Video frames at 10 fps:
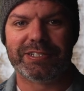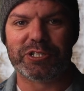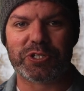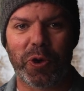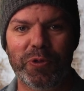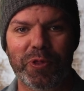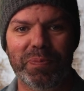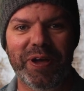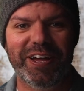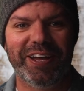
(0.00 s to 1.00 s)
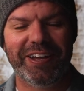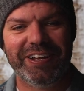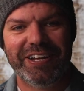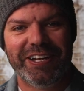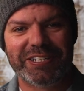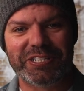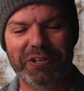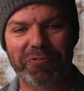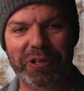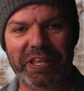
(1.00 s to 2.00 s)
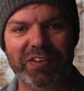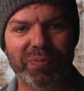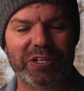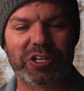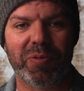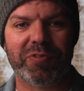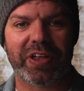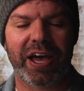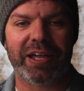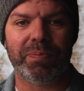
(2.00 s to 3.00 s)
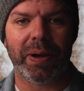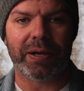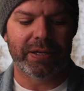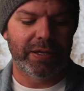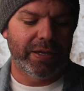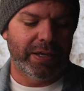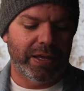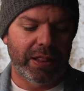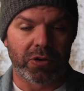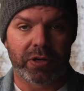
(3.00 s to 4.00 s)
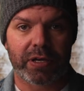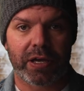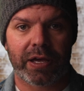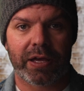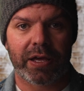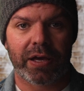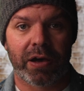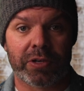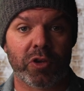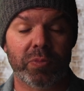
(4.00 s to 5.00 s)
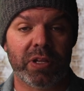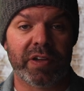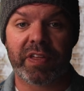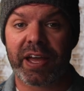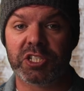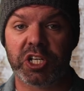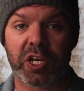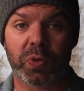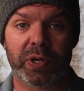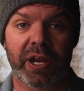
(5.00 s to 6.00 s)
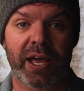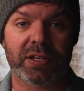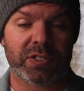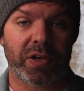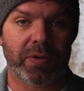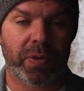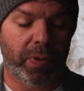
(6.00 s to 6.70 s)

disowned them, didn't really give them the time of day. But look, I do believe they are genuine now, so